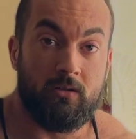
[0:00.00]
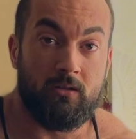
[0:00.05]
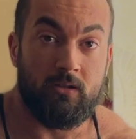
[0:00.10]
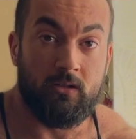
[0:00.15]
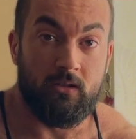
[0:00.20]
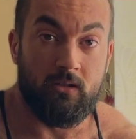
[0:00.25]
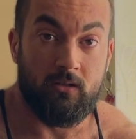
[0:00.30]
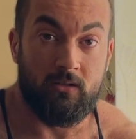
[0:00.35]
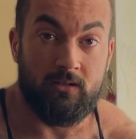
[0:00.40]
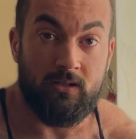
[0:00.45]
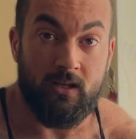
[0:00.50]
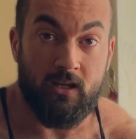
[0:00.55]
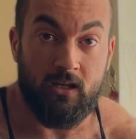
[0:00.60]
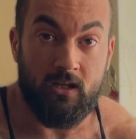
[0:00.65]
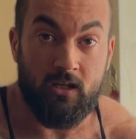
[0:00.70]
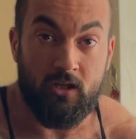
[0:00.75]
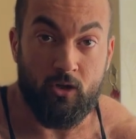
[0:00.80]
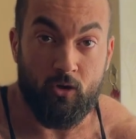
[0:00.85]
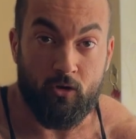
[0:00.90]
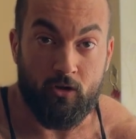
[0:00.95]
to
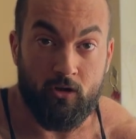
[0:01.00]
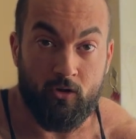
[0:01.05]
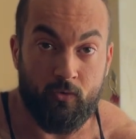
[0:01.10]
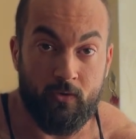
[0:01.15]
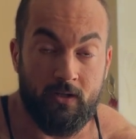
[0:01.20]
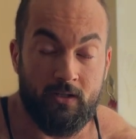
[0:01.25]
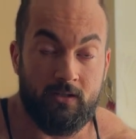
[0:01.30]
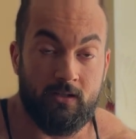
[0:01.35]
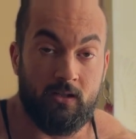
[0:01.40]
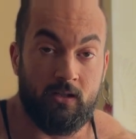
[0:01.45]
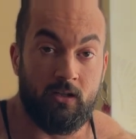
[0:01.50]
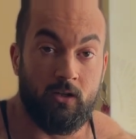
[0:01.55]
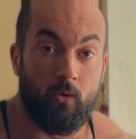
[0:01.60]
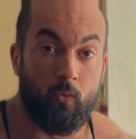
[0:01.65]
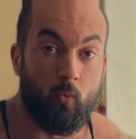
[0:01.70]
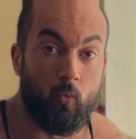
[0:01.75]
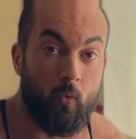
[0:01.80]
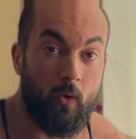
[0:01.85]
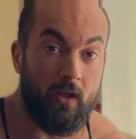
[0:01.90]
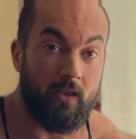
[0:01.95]
take your creatine
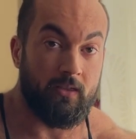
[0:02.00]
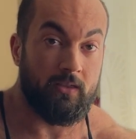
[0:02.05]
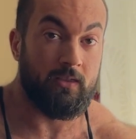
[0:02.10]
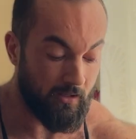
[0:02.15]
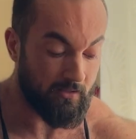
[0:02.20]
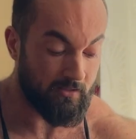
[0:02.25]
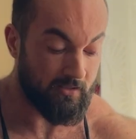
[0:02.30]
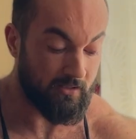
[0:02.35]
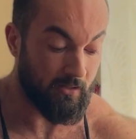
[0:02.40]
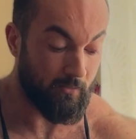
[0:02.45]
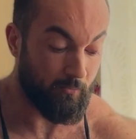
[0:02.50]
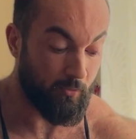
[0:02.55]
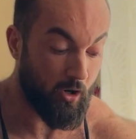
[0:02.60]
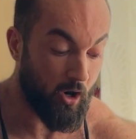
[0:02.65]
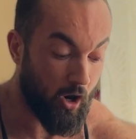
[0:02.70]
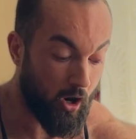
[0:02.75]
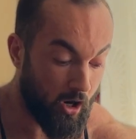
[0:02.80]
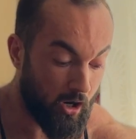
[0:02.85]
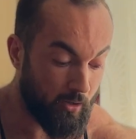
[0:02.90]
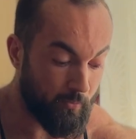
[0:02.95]
with some
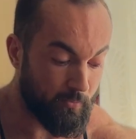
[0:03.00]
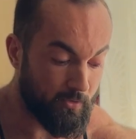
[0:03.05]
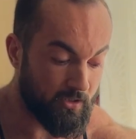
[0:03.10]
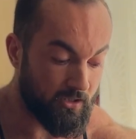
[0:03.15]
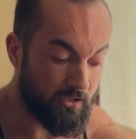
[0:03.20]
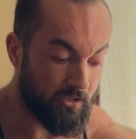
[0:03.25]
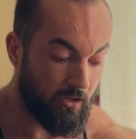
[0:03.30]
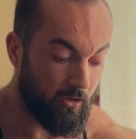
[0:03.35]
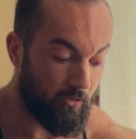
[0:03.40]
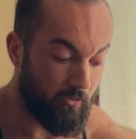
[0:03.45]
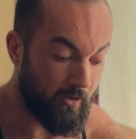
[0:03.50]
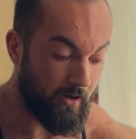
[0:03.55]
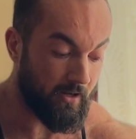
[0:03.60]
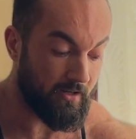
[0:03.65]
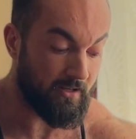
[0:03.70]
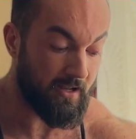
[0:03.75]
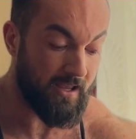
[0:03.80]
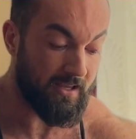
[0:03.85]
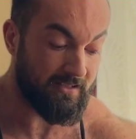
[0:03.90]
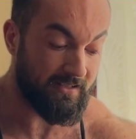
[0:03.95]
carbs,
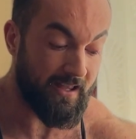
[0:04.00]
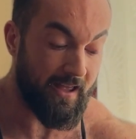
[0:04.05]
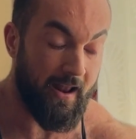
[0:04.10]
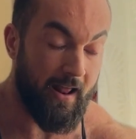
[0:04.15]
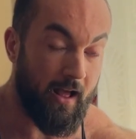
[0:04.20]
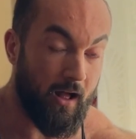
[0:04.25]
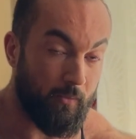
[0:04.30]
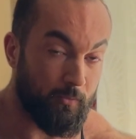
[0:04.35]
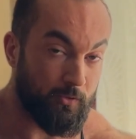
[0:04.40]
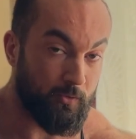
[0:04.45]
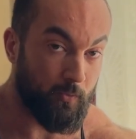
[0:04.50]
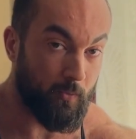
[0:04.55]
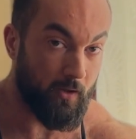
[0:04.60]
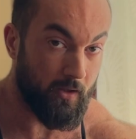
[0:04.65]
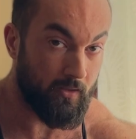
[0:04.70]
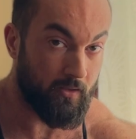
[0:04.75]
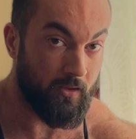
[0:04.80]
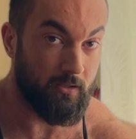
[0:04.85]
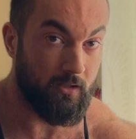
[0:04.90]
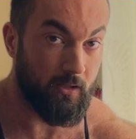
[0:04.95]
right, as that helps
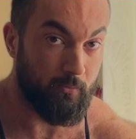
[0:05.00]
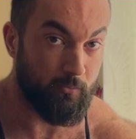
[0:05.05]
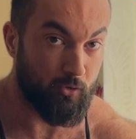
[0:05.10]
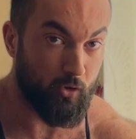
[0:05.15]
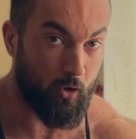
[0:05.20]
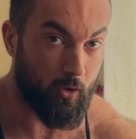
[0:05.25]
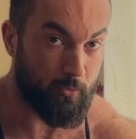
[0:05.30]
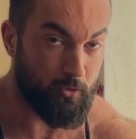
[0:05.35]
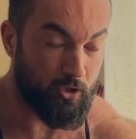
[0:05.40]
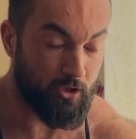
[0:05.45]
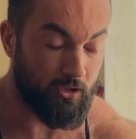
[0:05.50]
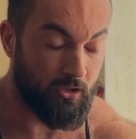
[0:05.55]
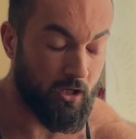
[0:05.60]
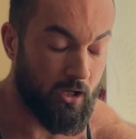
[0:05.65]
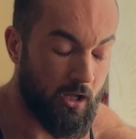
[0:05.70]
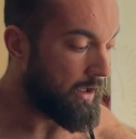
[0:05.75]
with the absorption.